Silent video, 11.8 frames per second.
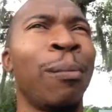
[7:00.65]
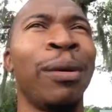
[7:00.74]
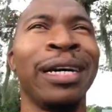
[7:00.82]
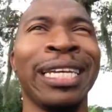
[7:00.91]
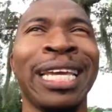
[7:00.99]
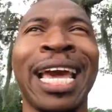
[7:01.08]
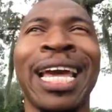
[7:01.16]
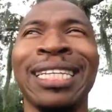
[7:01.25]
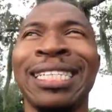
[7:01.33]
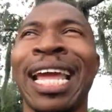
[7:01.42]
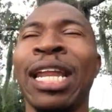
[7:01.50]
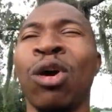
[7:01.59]
but
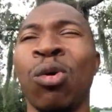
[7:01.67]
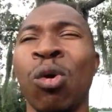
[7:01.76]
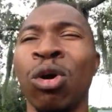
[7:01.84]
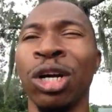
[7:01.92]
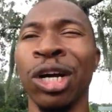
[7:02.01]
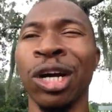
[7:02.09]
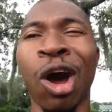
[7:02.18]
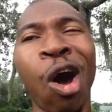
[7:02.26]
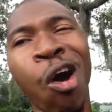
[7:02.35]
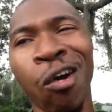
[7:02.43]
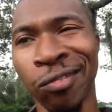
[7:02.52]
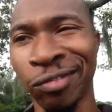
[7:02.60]
yet they don't want to
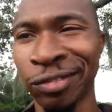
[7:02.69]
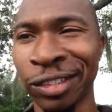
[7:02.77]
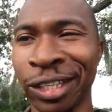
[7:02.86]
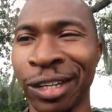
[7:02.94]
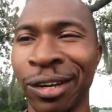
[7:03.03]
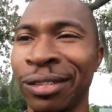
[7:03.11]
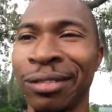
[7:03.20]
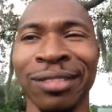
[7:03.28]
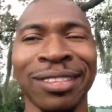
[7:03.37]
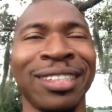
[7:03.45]
cough, you know.